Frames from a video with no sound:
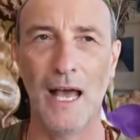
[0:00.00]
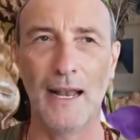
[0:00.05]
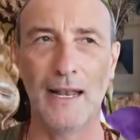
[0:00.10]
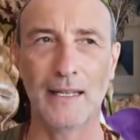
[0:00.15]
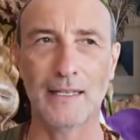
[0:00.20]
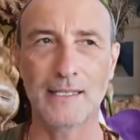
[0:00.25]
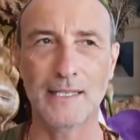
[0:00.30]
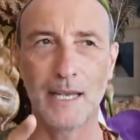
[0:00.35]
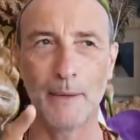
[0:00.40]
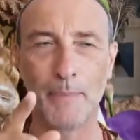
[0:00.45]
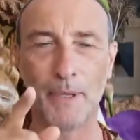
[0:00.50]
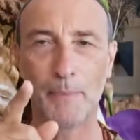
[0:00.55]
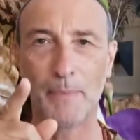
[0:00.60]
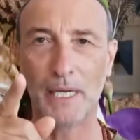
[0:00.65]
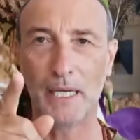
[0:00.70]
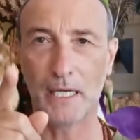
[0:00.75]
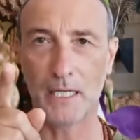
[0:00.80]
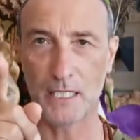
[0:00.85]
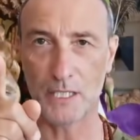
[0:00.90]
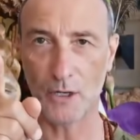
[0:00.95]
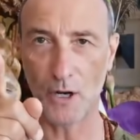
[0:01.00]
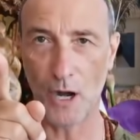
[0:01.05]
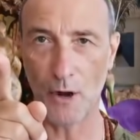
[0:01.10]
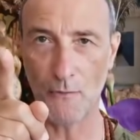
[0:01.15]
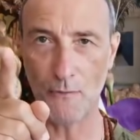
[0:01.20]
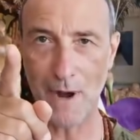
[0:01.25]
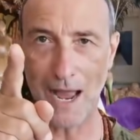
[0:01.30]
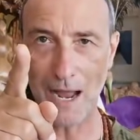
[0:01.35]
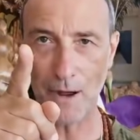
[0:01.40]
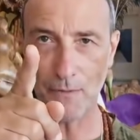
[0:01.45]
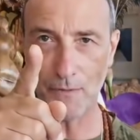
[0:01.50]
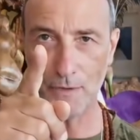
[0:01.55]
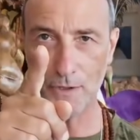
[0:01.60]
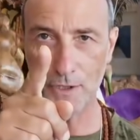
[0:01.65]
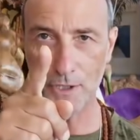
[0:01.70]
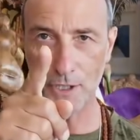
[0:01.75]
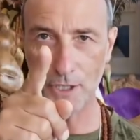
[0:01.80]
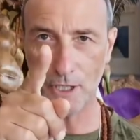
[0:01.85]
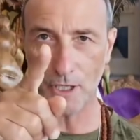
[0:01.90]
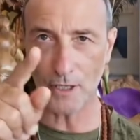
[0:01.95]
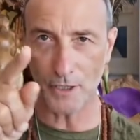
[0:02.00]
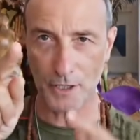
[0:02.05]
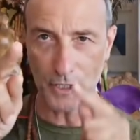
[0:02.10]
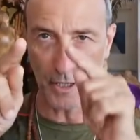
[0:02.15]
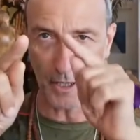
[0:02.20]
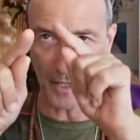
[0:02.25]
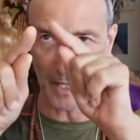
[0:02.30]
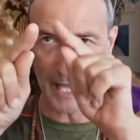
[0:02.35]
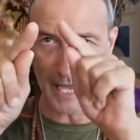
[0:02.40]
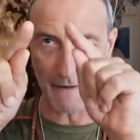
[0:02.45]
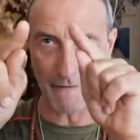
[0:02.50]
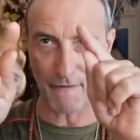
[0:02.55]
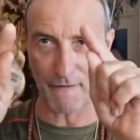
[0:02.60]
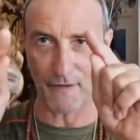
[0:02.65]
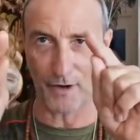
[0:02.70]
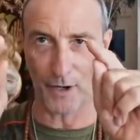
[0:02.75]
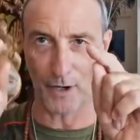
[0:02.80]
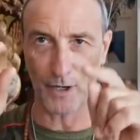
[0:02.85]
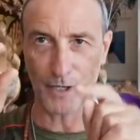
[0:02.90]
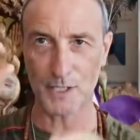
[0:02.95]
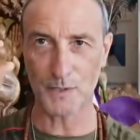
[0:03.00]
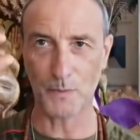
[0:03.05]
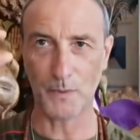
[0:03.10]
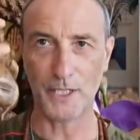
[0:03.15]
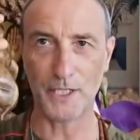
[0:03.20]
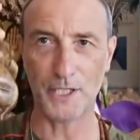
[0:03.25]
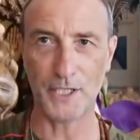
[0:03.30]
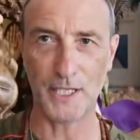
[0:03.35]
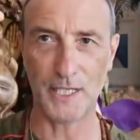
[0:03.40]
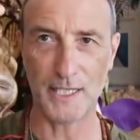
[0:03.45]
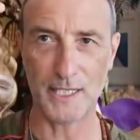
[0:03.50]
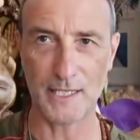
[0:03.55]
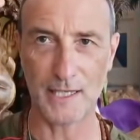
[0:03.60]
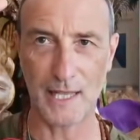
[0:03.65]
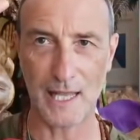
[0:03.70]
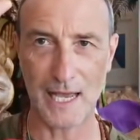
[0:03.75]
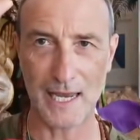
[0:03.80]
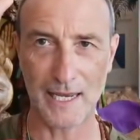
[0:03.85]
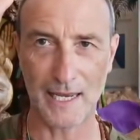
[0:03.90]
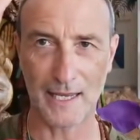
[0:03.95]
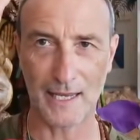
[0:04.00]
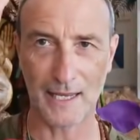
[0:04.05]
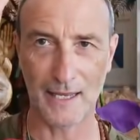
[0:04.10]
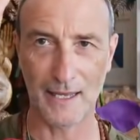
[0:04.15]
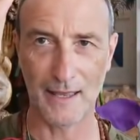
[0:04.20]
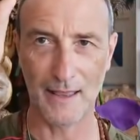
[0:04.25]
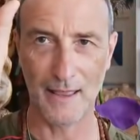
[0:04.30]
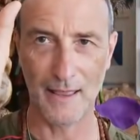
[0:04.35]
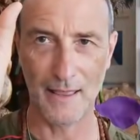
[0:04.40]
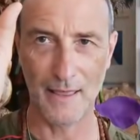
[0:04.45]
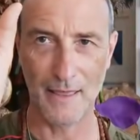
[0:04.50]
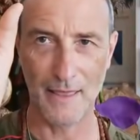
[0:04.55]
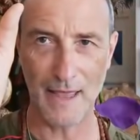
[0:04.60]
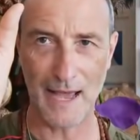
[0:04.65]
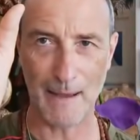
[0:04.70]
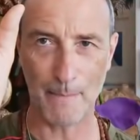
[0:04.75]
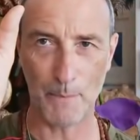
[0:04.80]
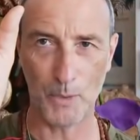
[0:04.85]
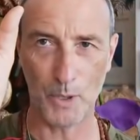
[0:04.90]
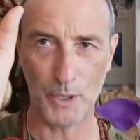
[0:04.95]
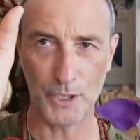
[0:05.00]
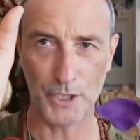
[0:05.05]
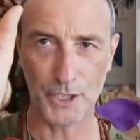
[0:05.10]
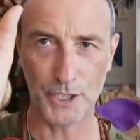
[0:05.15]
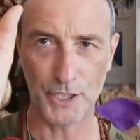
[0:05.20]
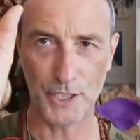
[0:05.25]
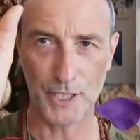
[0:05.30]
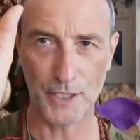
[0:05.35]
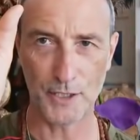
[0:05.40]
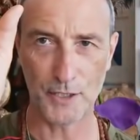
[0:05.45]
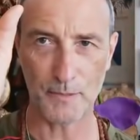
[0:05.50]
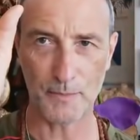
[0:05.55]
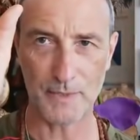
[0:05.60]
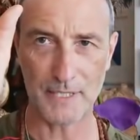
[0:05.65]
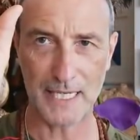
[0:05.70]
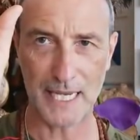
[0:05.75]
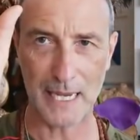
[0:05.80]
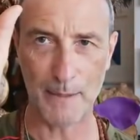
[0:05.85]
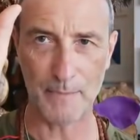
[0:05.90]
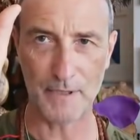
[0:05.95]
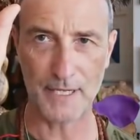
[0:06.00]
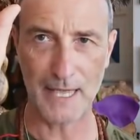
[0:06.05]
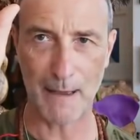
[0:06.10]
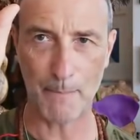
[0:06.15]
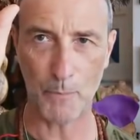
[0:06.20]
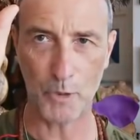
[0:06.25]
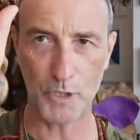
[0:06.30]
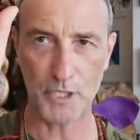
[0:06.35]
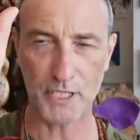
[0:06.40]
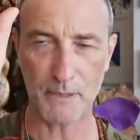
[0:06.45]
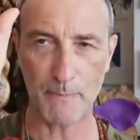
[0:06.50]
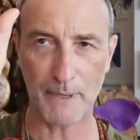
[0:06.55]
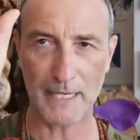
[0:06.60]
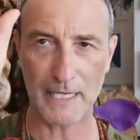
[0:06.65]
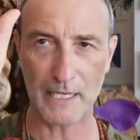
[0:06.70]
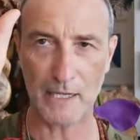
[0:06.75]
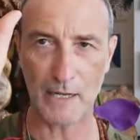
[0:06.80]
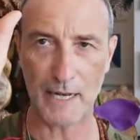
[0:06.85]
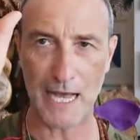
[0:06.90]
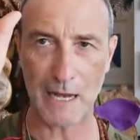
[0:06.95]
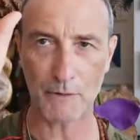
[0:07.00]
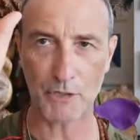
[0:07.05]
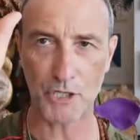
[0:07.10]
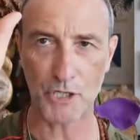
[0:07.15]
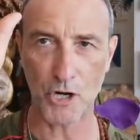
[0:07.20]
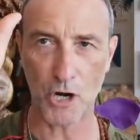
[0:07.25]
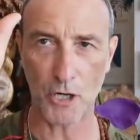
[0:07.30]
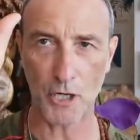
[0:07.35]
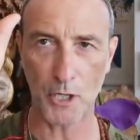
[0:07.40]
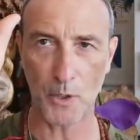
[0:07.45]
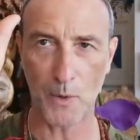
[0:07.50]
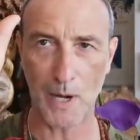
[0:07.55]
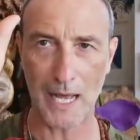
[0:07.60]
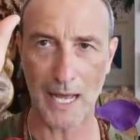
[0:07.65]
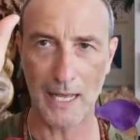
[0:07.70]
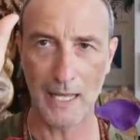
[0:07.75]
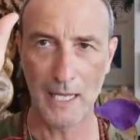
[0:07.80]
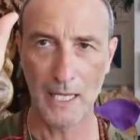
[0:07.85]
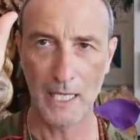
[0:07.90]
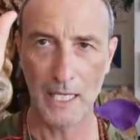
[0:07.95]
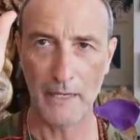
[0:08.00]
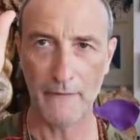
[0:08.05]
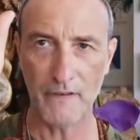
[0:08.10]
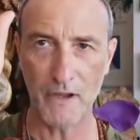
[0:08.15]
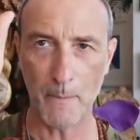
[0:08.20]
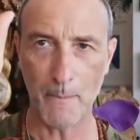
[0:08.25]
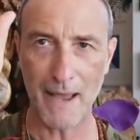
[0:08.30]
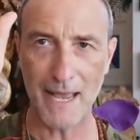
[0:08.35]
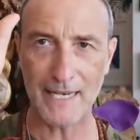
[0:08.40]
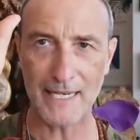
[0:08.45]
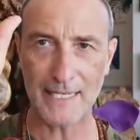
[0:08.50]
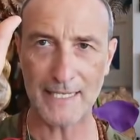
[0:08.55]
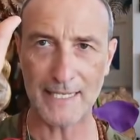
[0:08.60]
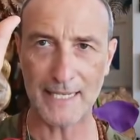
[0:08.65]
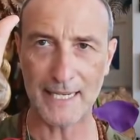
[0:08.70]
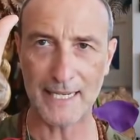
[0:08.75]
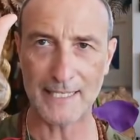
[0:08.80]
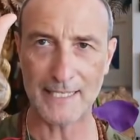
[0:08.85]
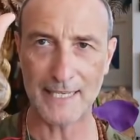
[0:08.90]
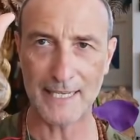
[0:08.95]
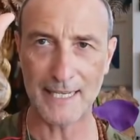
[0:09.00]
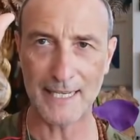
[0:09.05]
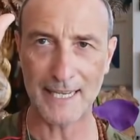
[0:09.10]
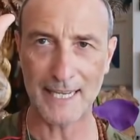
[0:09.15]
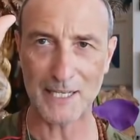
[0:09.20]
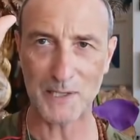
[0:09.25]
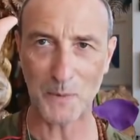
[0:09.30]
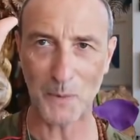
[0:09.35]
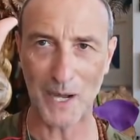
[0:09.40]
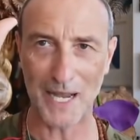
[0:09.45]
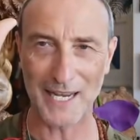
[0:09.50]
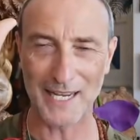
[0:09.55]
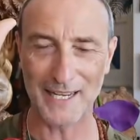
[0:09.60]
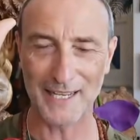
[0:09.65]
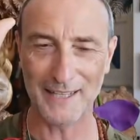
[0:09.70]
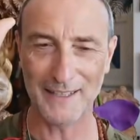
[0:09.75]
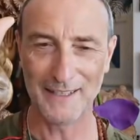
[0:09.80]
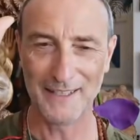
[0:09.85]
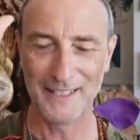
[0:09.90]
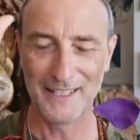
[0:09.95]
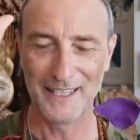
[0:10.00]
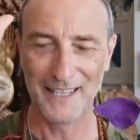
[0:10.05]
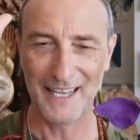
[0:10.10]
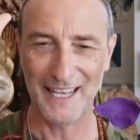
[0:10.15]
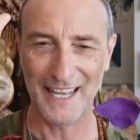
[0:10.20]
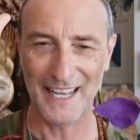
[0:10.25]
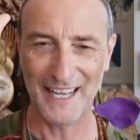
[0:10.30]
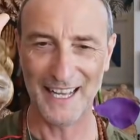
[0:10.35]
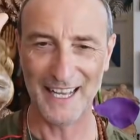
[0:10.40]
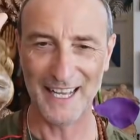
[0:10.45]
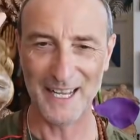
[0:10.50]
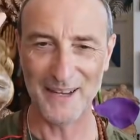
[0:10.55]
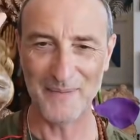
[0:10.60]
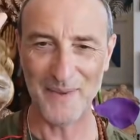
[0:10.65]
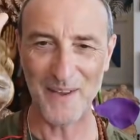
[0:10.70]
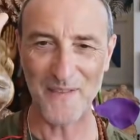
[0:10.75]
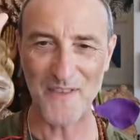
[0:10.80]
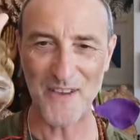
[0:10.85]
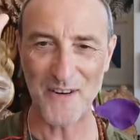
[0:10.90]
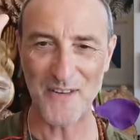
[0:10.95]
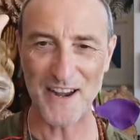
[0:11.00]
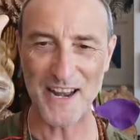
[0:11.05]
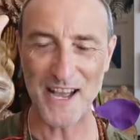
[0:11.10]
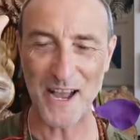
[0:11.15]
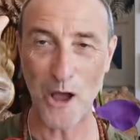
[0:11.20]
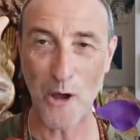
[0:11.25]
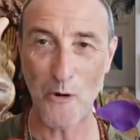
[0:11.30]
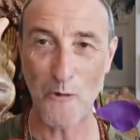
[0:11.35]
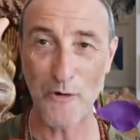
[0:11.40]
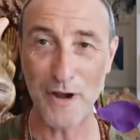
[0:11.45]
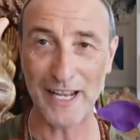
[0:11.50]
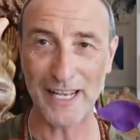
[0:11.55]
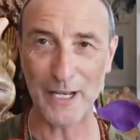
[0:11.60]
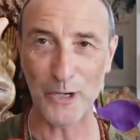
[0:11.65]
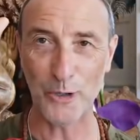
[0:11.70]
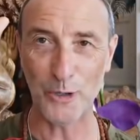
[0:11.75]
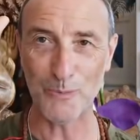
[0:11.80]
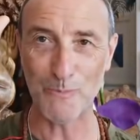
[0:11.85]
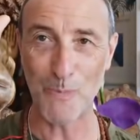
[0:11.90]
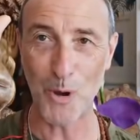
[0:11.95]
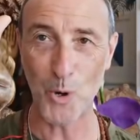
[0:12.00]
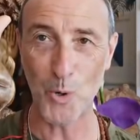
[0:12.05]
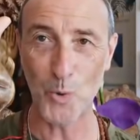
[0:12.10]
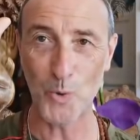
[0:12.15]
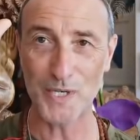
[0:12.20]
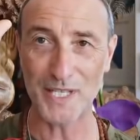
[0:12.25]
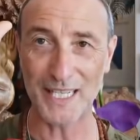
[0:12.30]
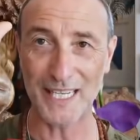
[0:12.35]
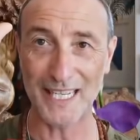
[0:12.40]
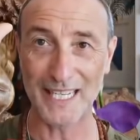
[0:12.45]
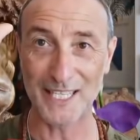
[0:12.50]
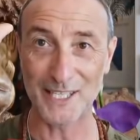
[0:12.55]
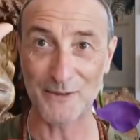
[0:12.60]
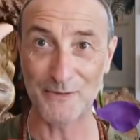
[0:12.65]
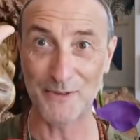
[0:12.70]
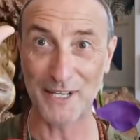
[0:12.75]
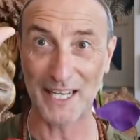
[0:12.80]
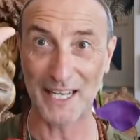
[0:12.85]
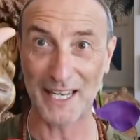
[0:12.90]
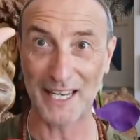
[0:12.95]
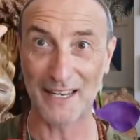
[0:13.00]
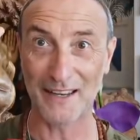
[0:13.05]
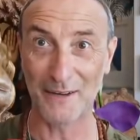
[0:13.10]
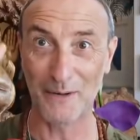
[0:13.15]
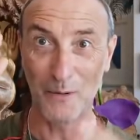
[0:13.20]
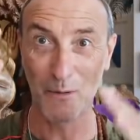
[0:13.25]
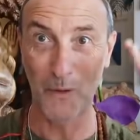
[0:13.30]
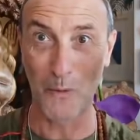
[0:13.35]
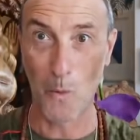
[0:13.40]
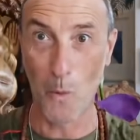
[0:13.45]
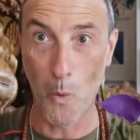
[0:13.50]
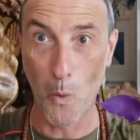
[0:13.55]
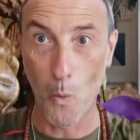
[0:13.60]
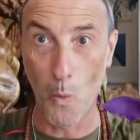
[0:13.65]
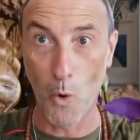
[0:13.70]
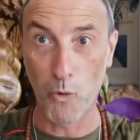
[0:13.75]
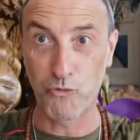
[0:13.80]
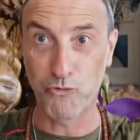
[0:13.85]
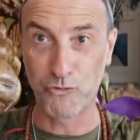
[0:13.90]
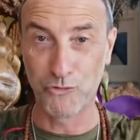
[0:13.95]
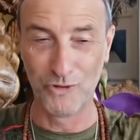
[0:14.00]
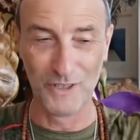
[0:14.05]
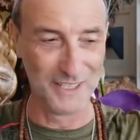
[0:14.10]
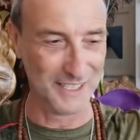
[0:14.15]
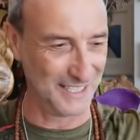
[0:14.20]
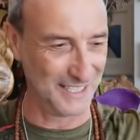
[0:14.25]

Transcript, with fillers: And I'll say, because around your, your life force, which is like that much, and sometimes that much, depending on how strong you are, if you're meditating, it gets wider um, if you're in a really good mood, it's really woof.